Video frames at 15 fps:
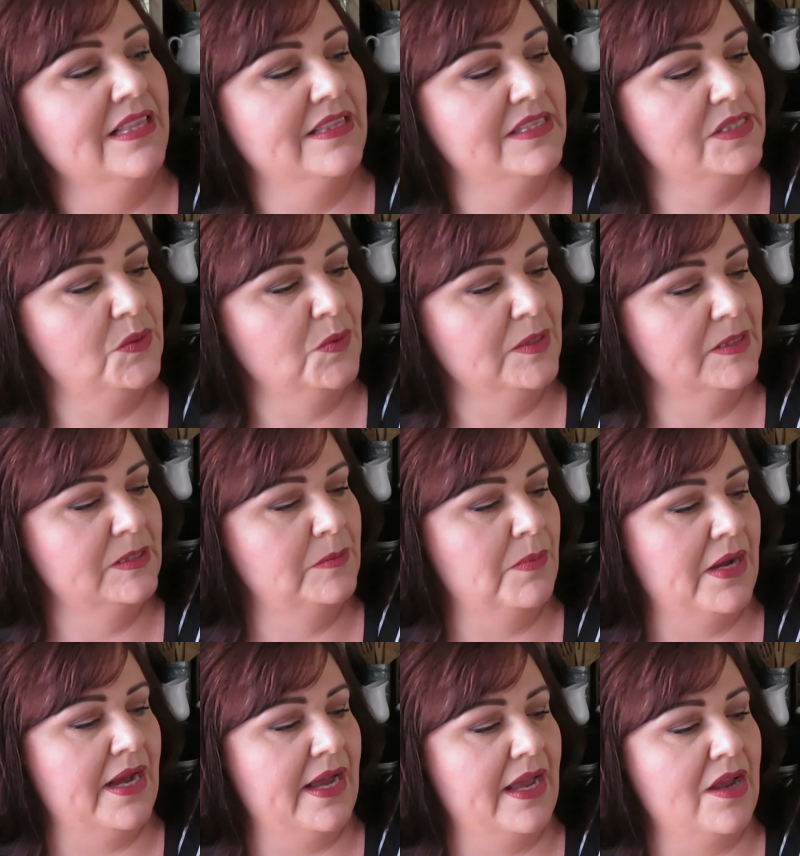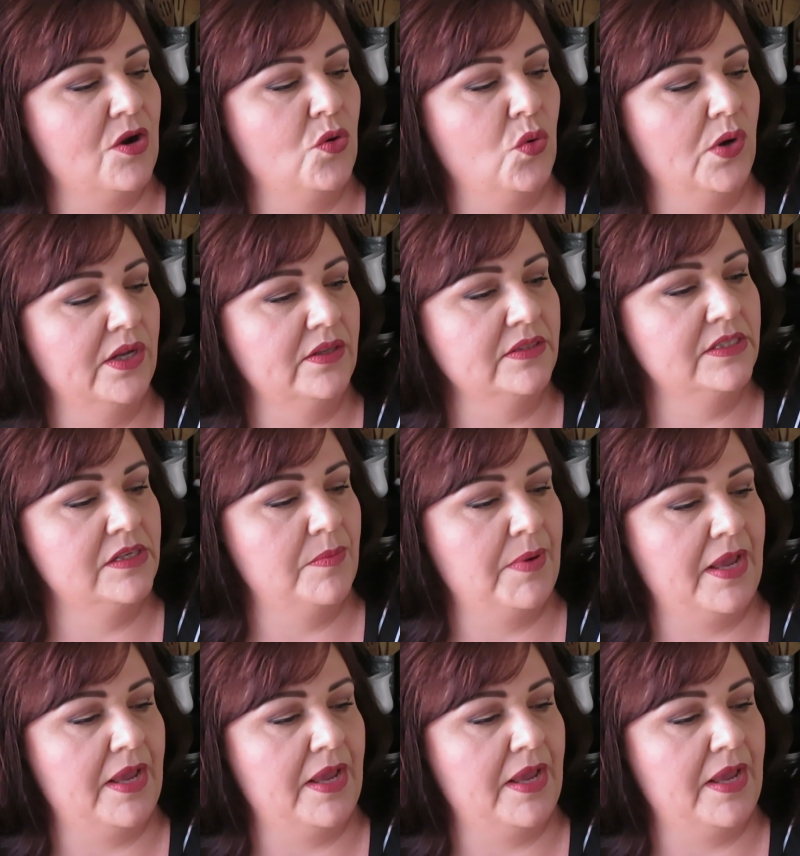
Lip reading: This one's by Quill to